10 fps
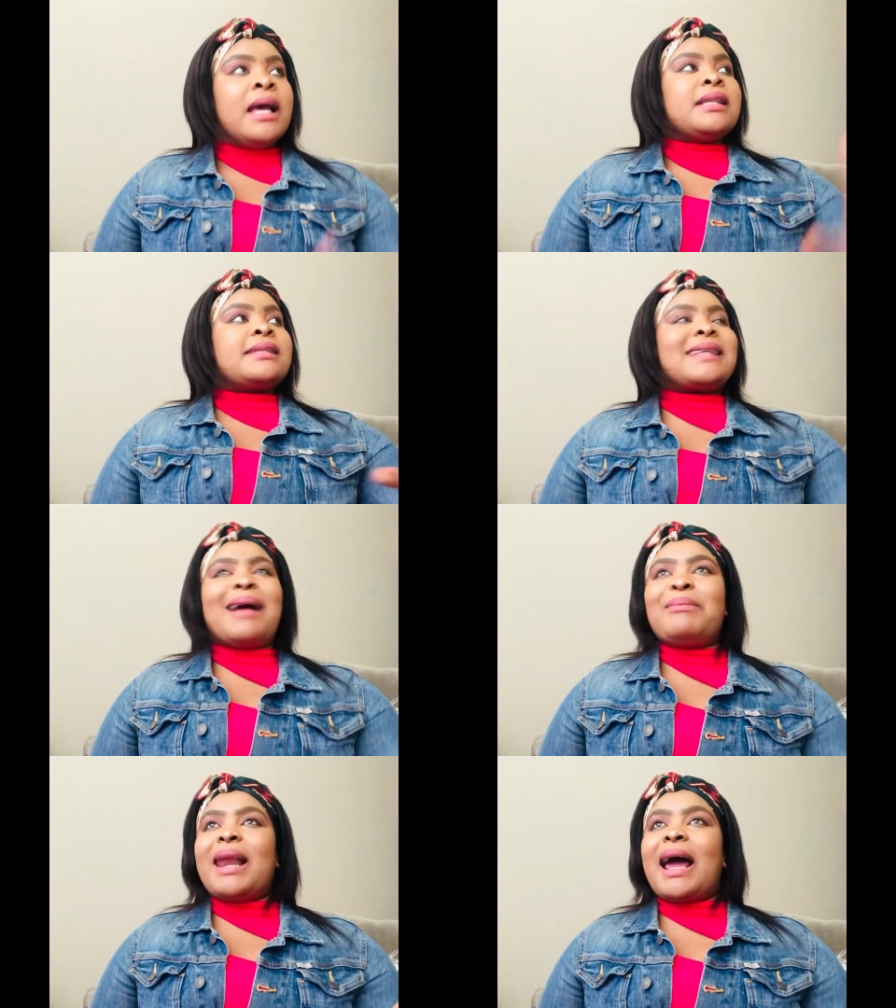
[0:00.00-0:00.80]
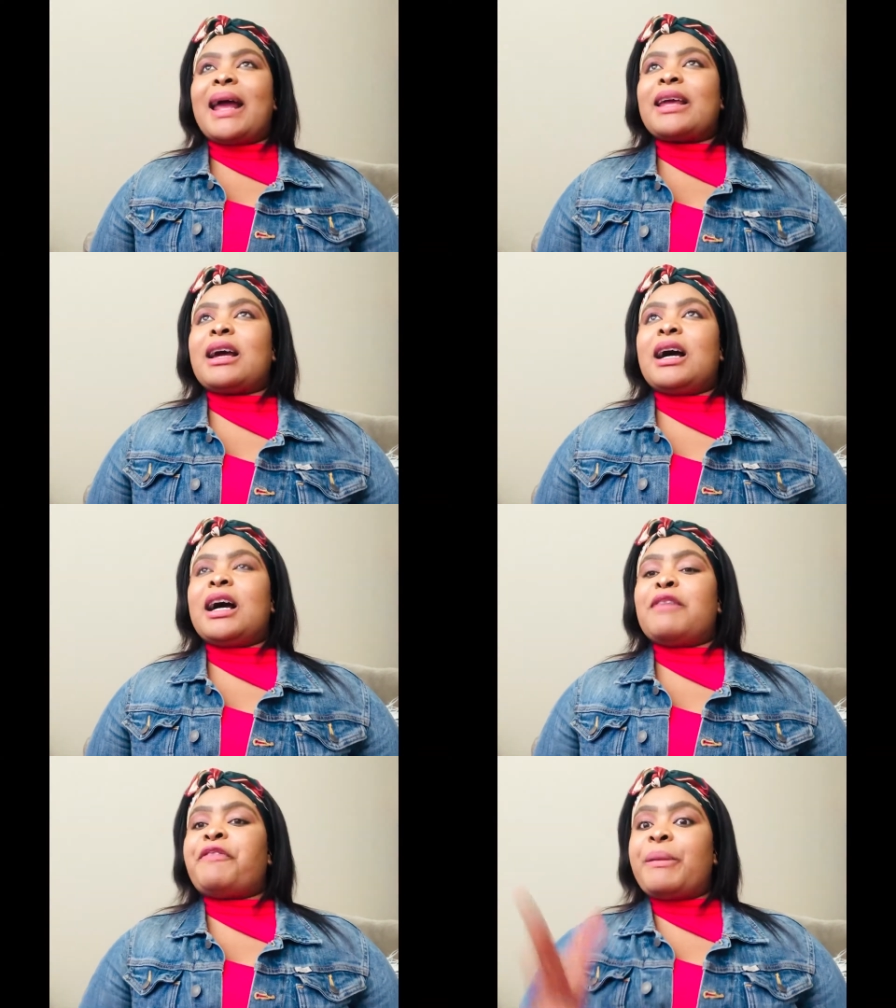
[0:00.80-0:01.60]
Some like
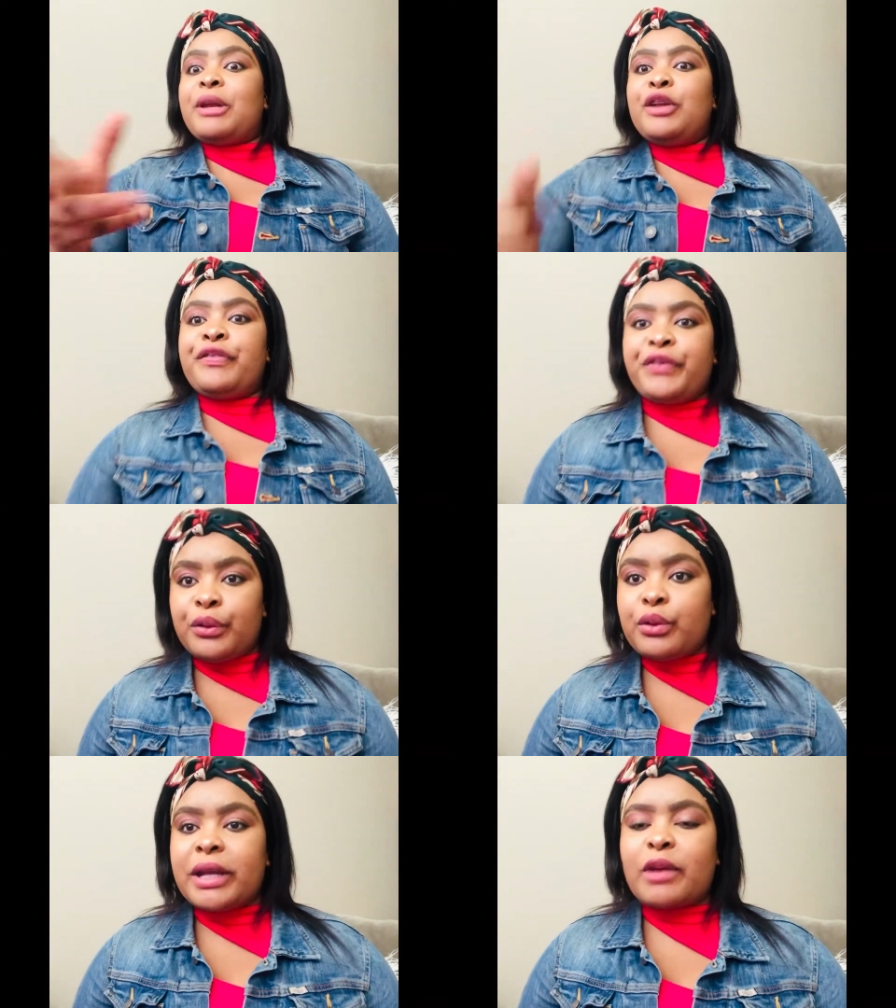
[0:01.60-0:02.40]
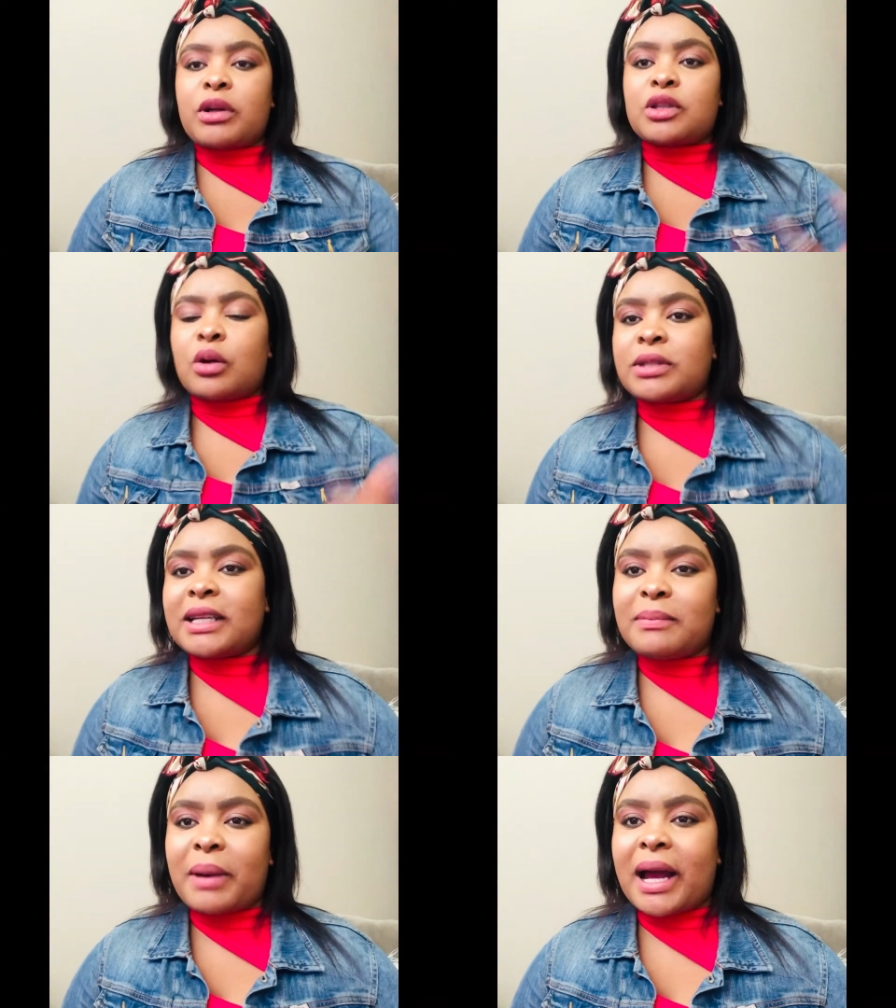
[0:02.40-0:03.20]
Family Feud that was
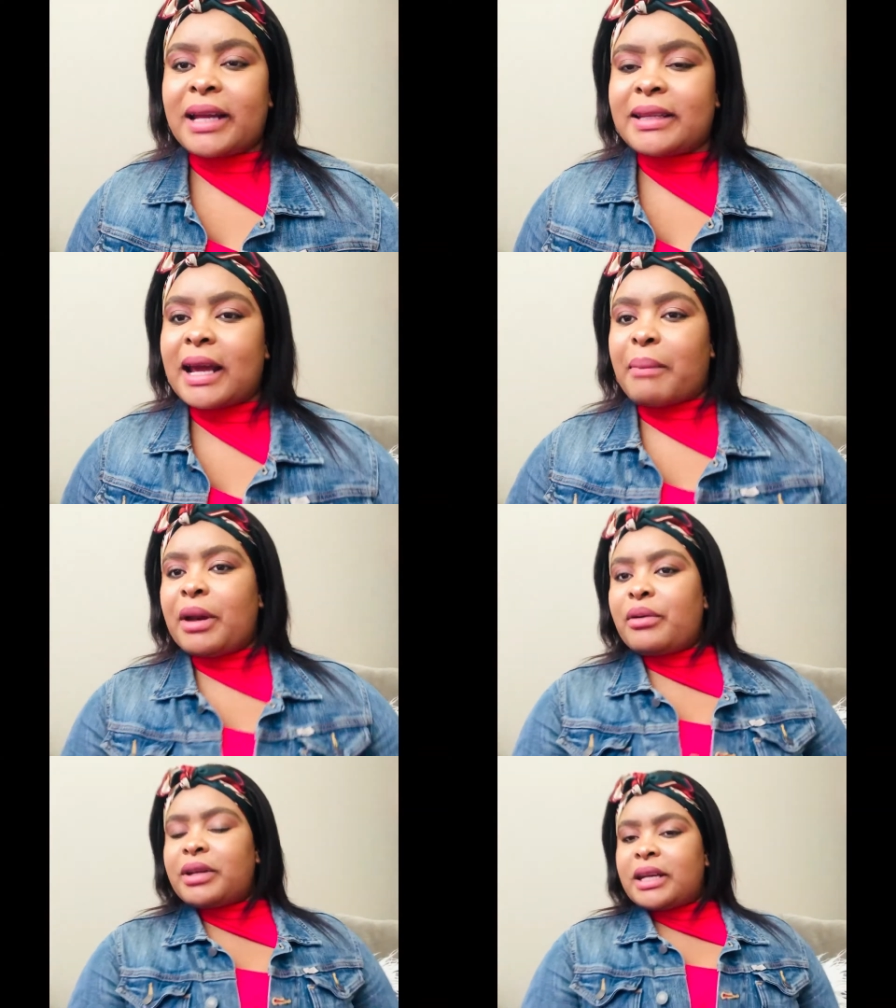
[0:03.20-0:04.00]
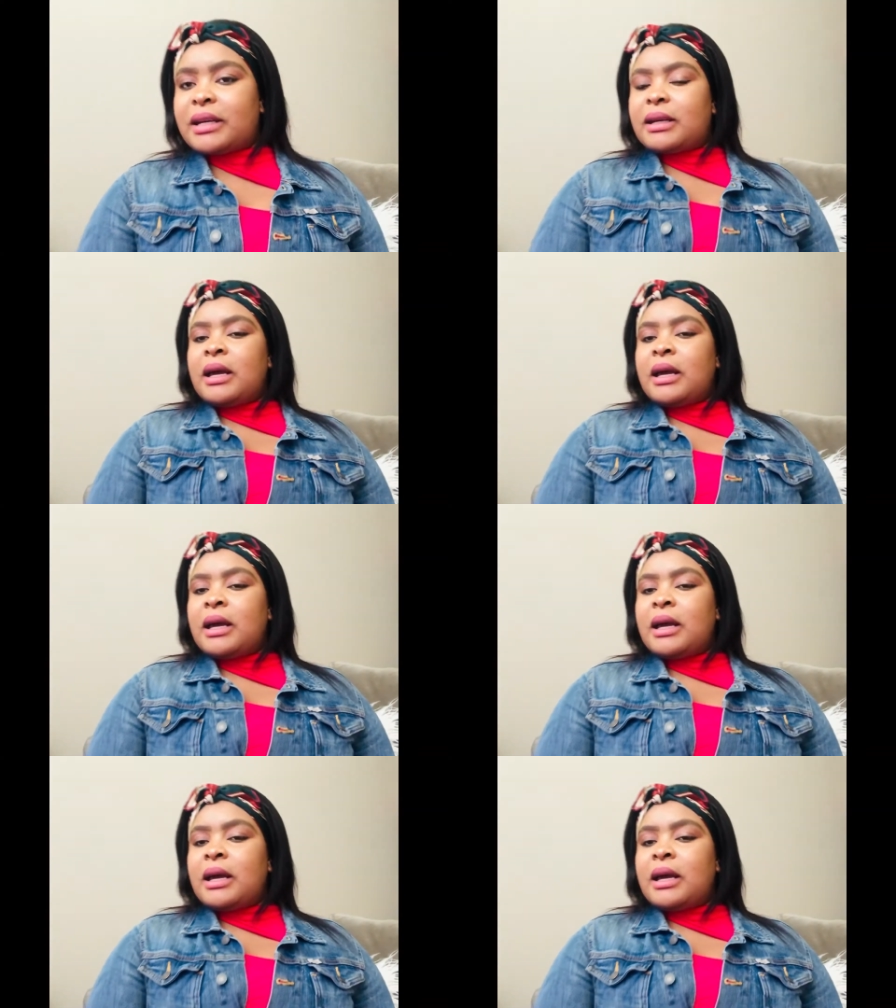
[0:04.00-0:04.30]
hosted by the American